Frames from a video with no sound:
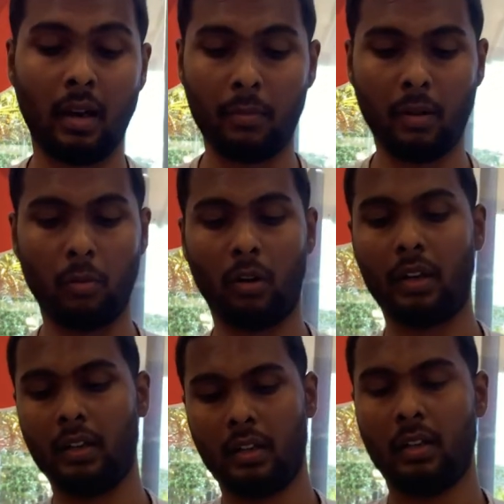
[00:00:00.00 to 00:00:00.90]
Let's
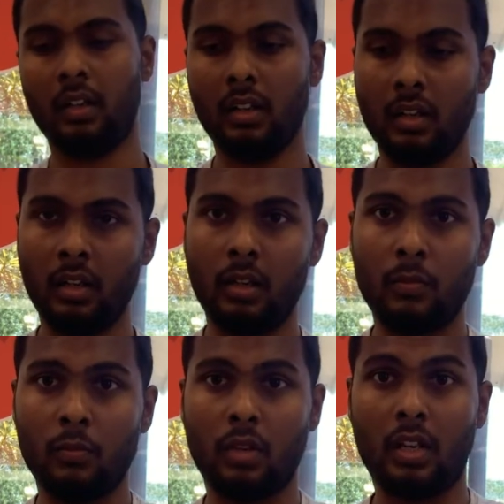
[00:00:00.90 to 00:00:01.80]
try these
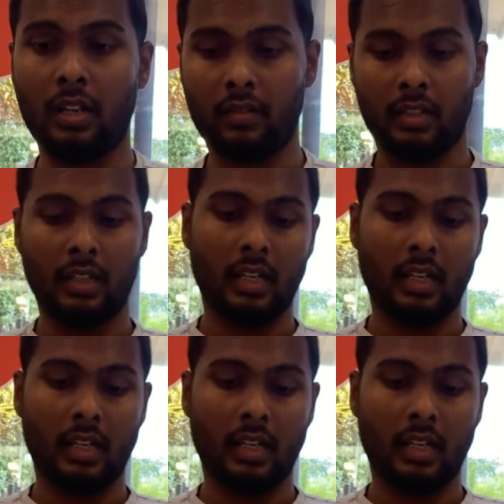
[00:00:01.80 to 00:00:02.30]
biscuits first.